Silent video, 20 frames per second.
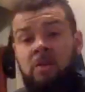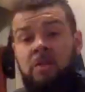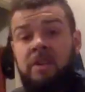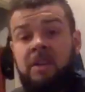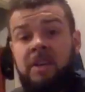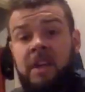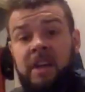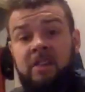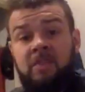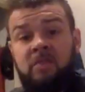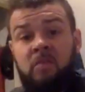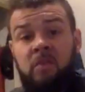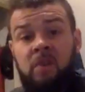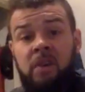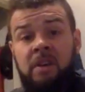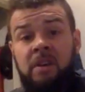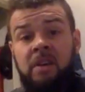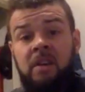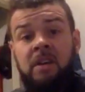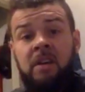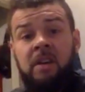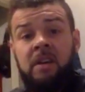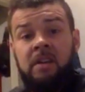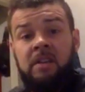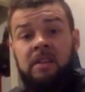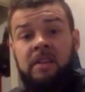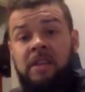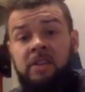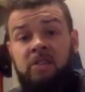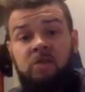to the next one
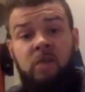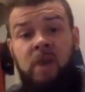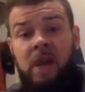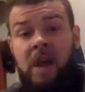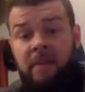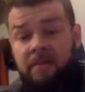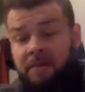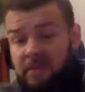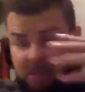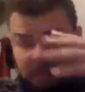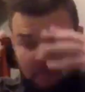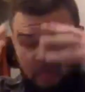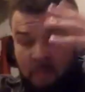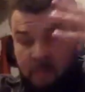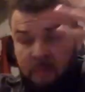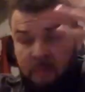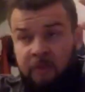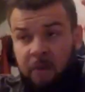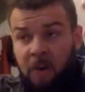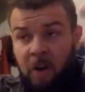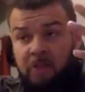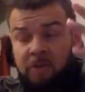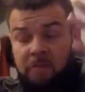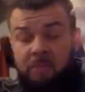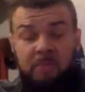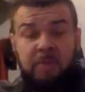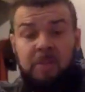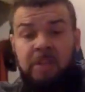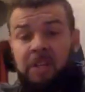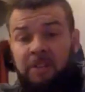that you have this false
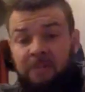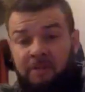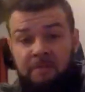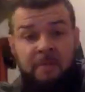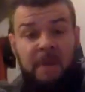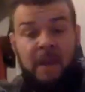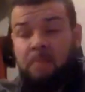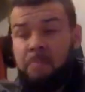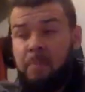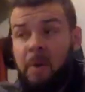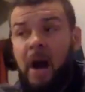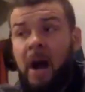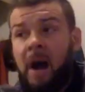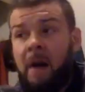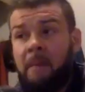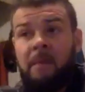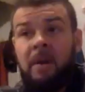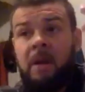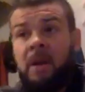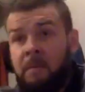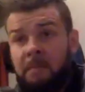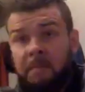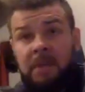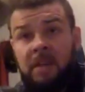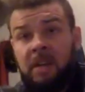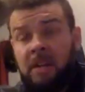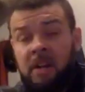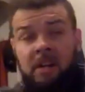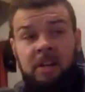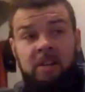belief may pop,
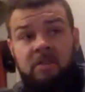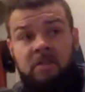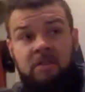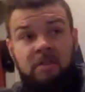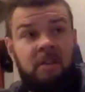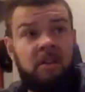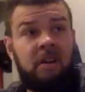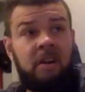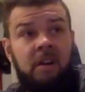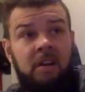because